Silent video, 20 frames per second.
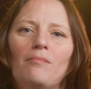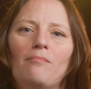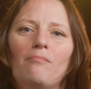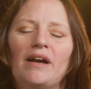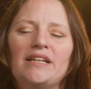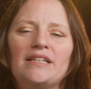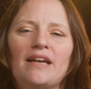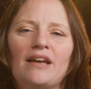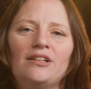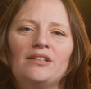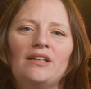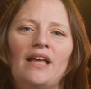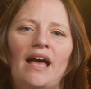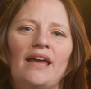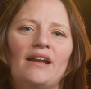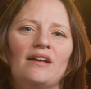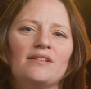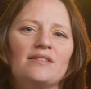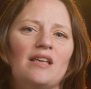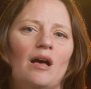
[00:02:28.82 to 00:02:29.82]
My title
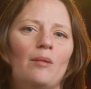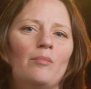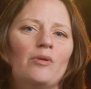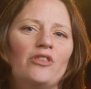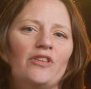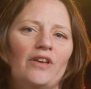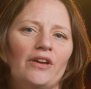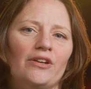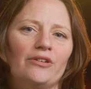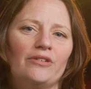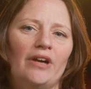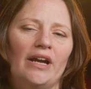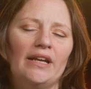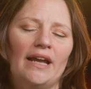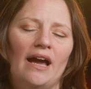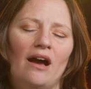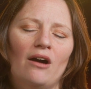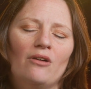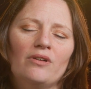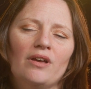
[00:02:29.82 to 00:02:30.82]
at Ensemble Theater right
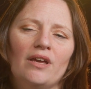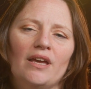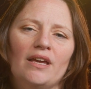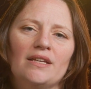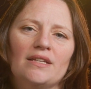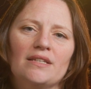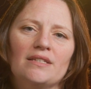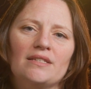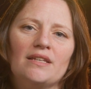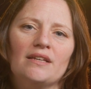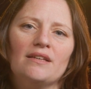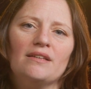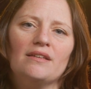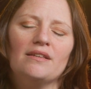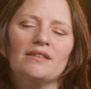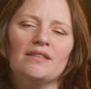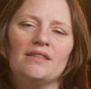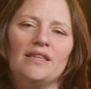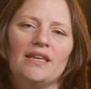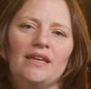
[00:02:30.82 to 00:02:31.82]
now is
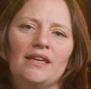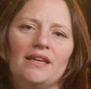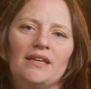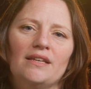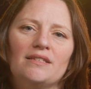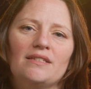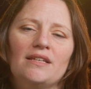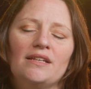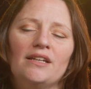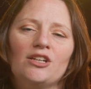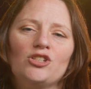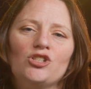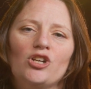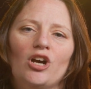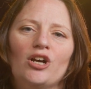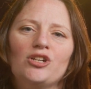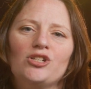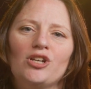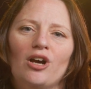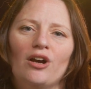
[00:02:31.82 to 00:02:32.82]
the Scenic
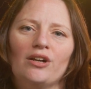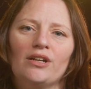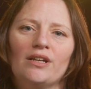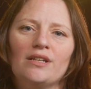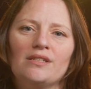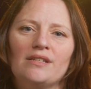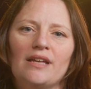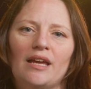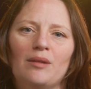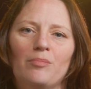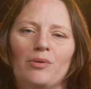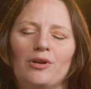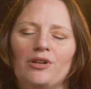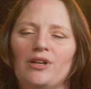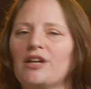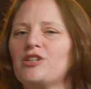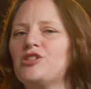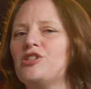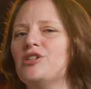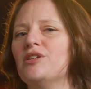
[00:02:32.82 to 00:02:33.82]
Charge Artist and
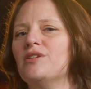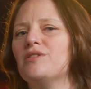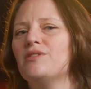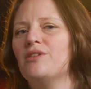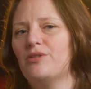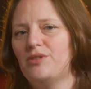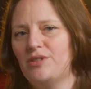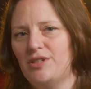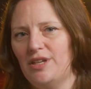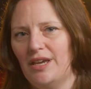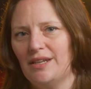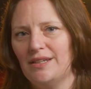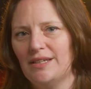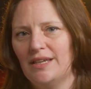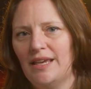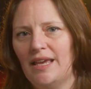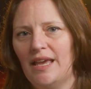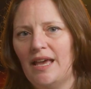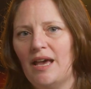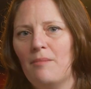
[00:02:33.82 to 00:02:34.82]
Production Associate.
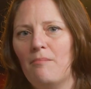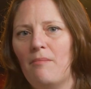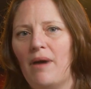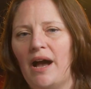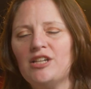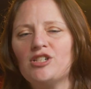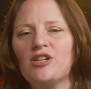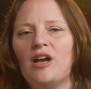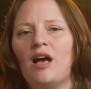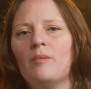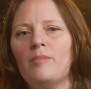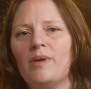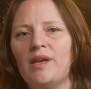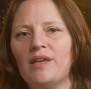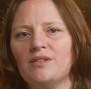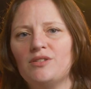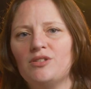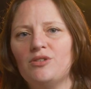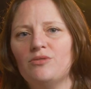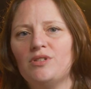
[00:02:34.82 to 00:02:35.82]
My job
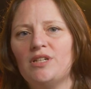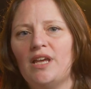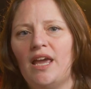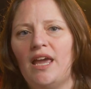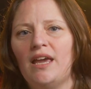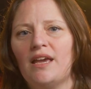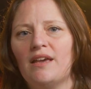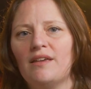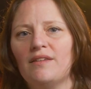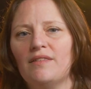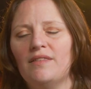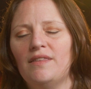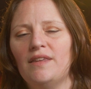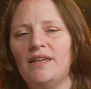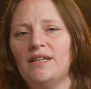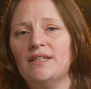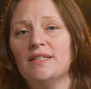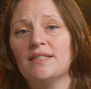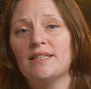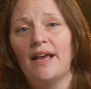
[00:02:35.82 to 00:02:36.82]
is to take
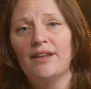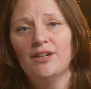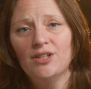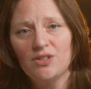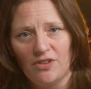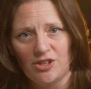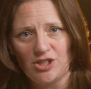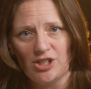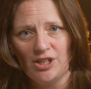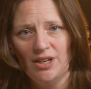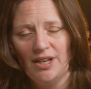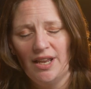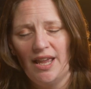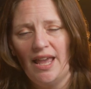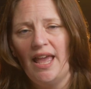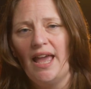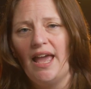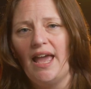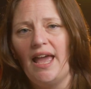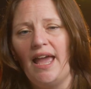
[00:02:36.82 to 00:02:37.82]
the designer's vision
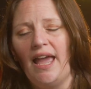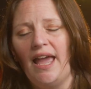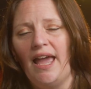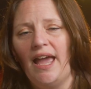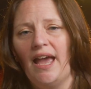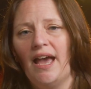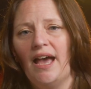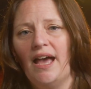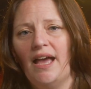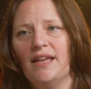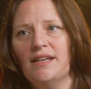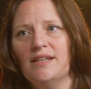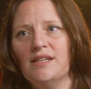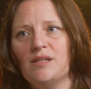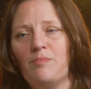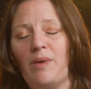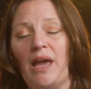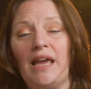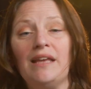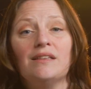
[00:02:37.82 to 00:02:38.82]

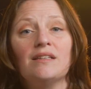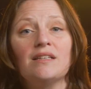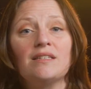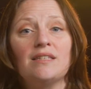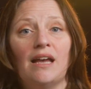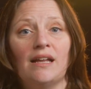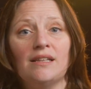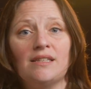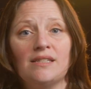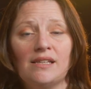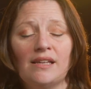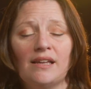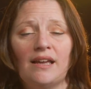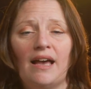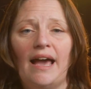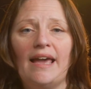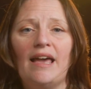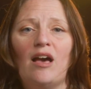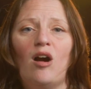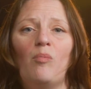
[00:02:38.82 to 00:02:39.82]
and paint the sets.
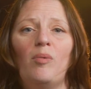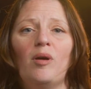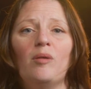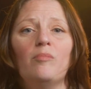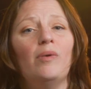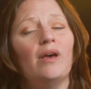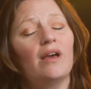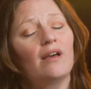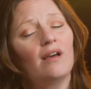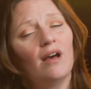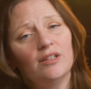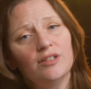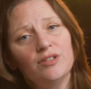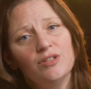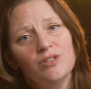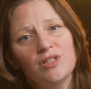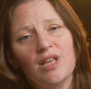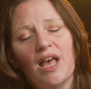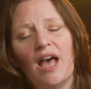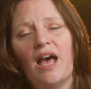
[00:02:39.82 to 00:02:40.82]
I help him pick
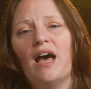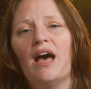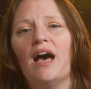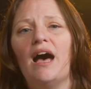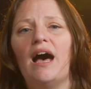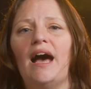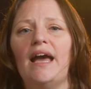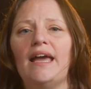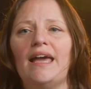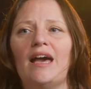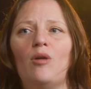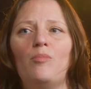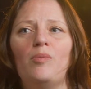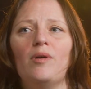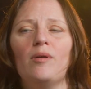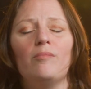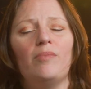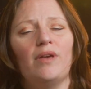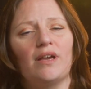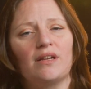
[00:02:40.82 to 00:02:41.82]
colors, I help
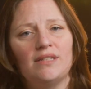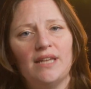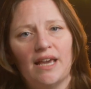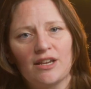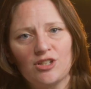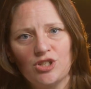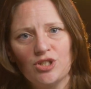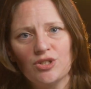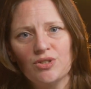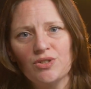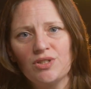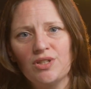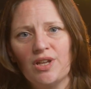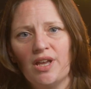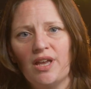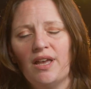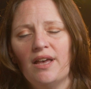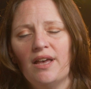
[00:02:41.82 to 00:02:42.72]
him pick textures.